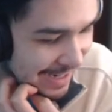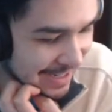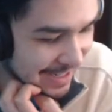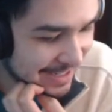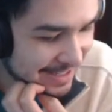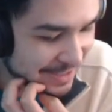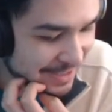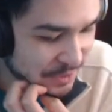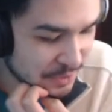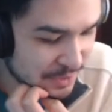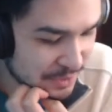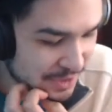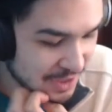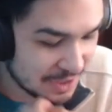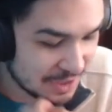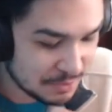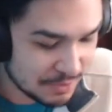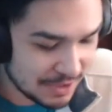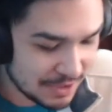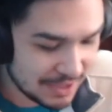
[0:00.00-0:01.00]
This was a
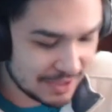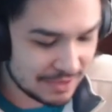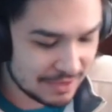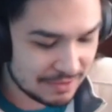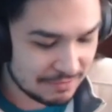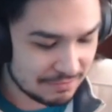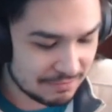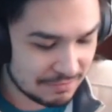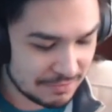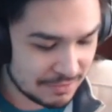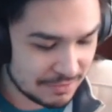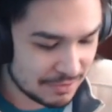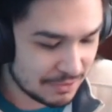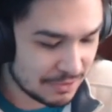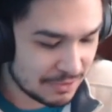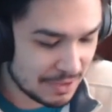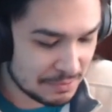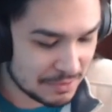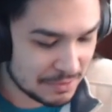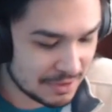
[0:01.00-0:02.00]
surprise
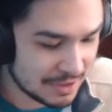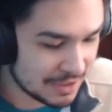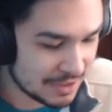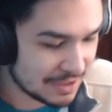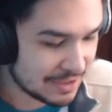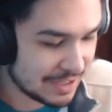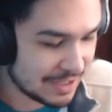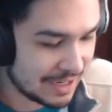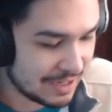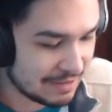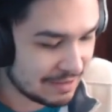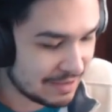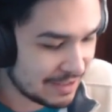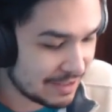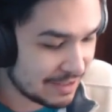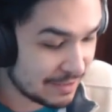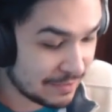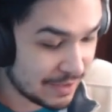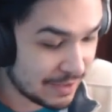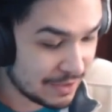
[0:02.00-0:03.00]
dropped on us at
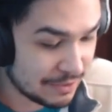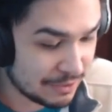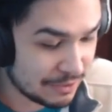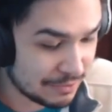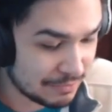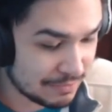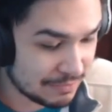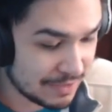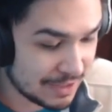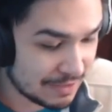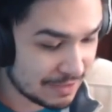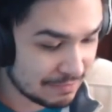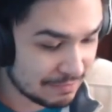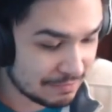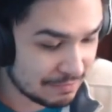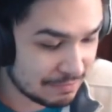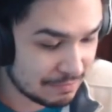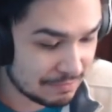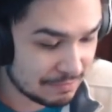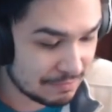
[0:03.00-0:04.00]
DC Fandom that
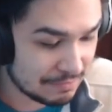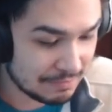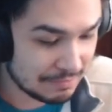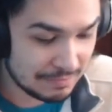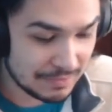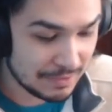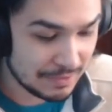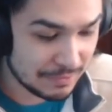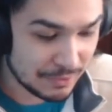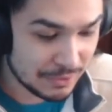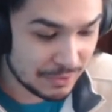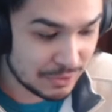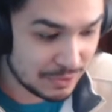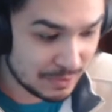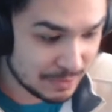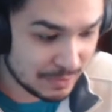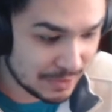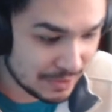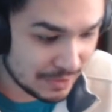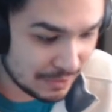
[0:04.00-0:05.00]
the first two
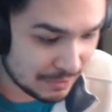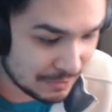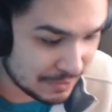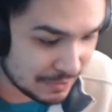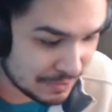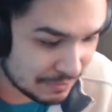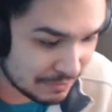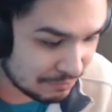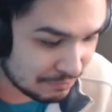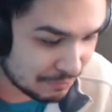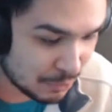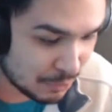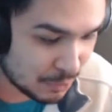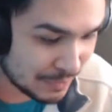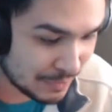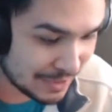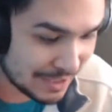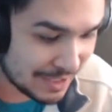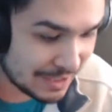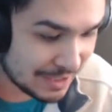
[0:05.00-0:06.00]
episodes were
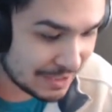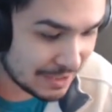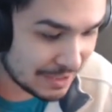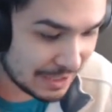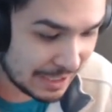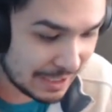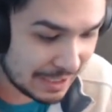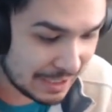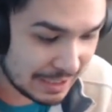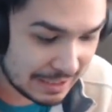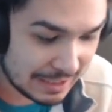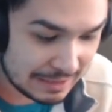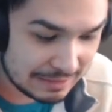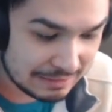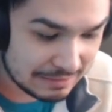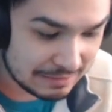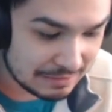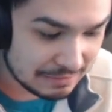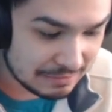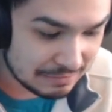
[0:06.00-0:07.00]
released and
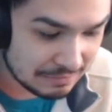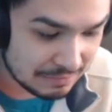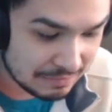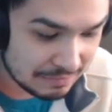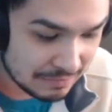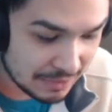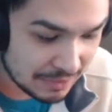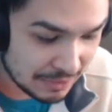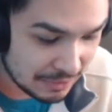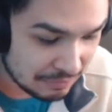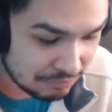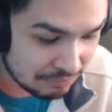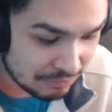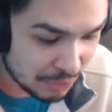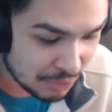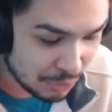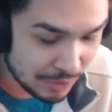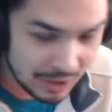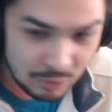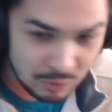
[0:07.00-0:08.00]
they're
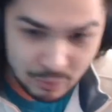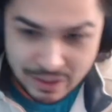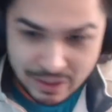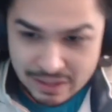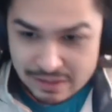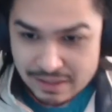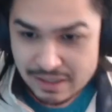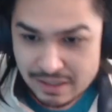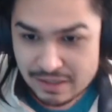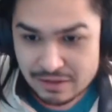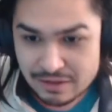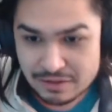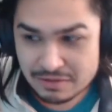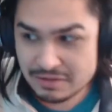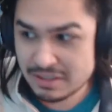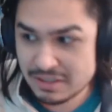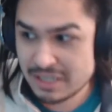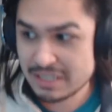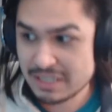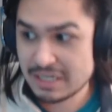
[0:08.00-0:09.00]
going weekly on
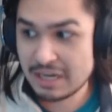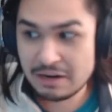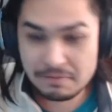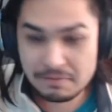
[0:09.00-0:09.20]
Thursdays now.